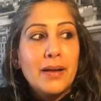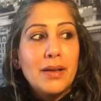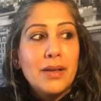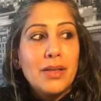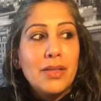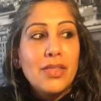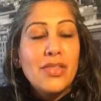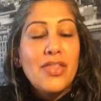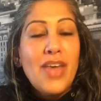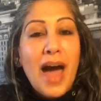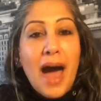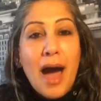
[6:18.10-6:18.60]

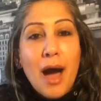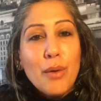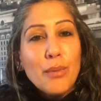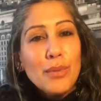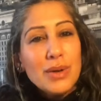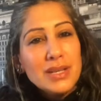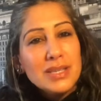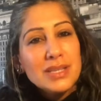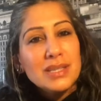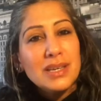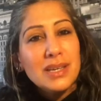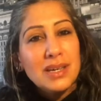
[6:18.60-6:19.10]
That
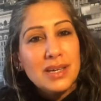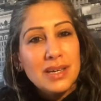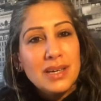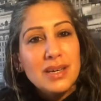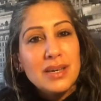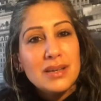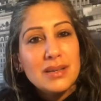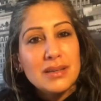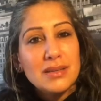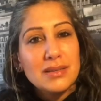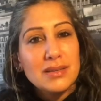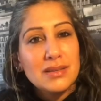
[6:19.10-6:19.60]
was
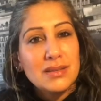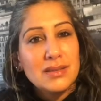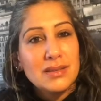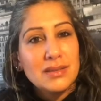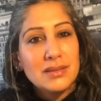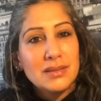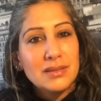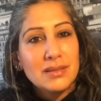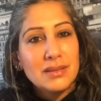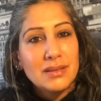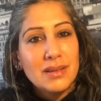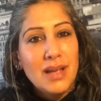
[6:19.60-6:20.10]
ease.
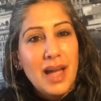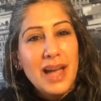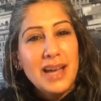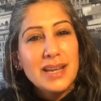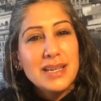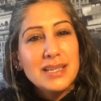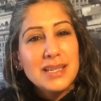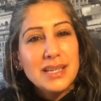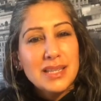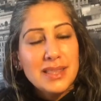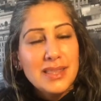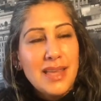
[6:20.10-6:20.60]
I
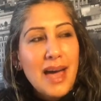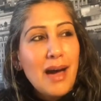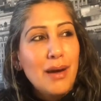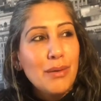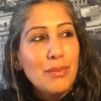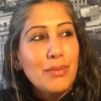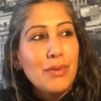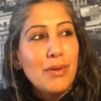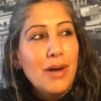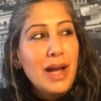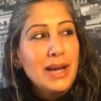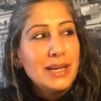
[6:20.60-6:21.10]
did
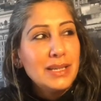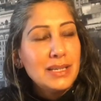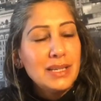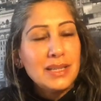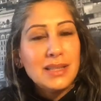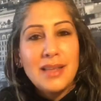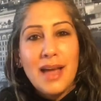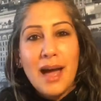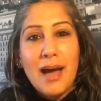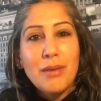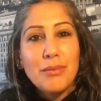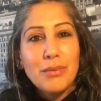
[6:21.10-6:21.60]

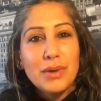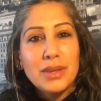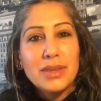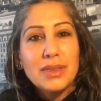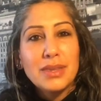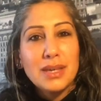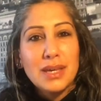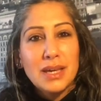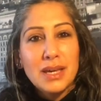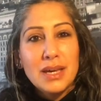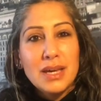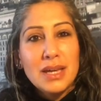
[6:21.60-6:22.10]
that with
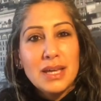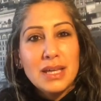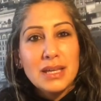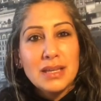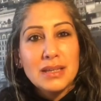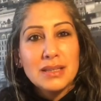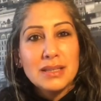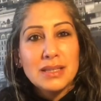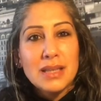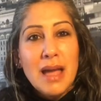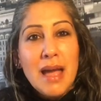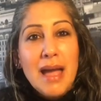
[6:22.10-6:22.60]

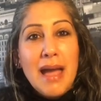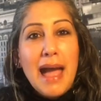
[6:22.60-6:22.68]
ease.